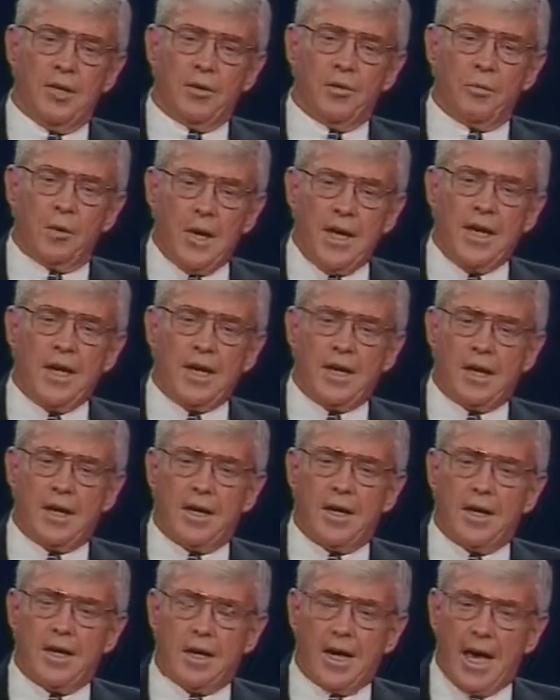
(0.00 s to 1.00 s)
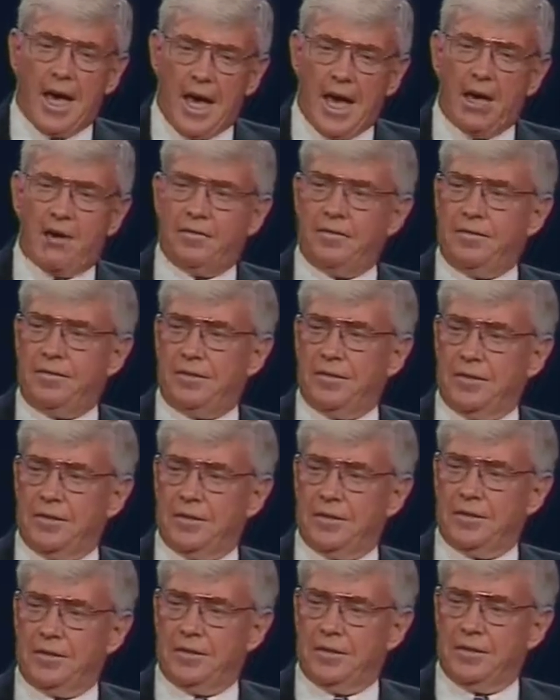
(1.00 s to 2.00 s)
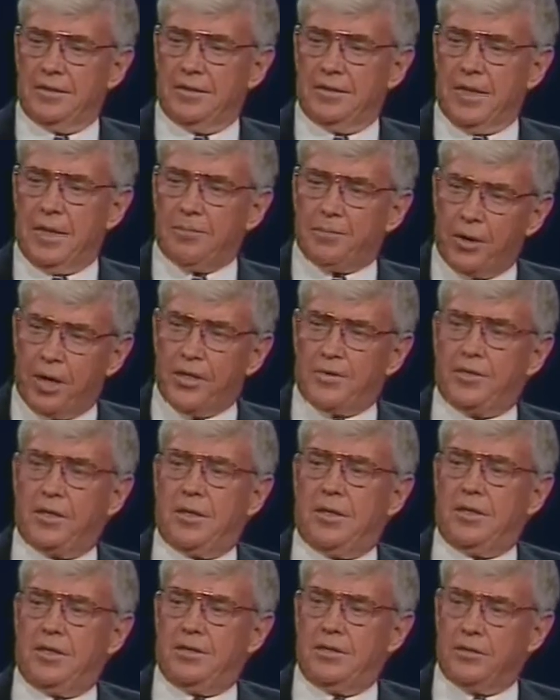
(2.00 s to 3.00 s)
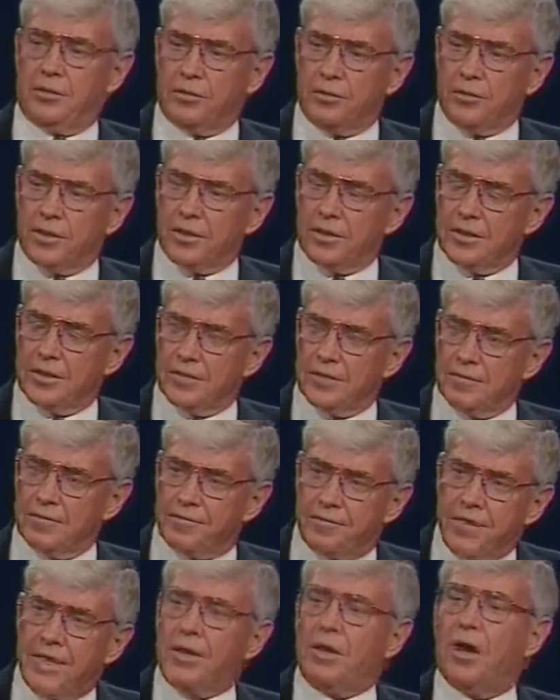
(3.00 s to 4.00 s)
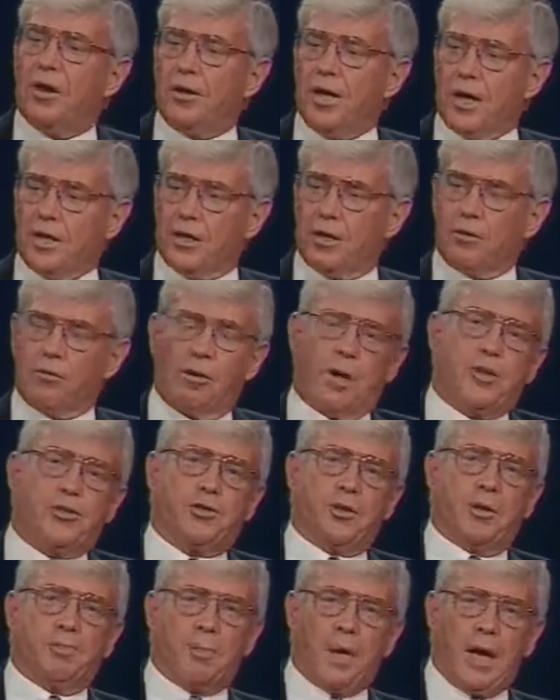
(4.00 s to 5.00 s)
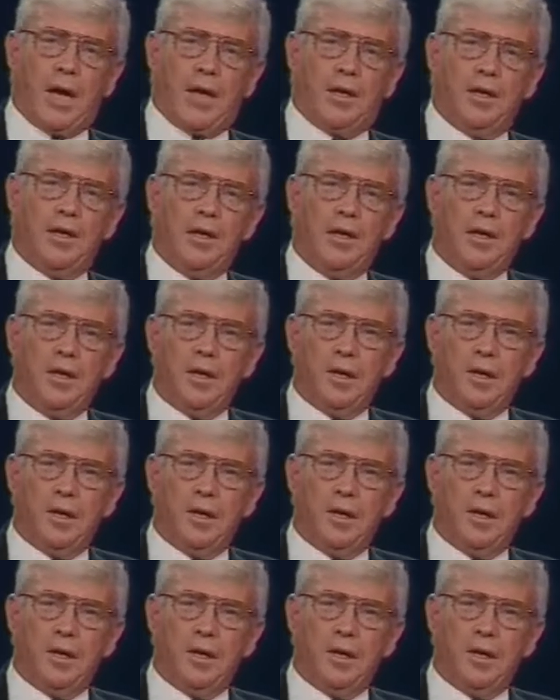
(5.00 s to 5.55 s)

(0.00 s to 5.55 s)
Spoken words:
we have a president who vetoed a congressional ban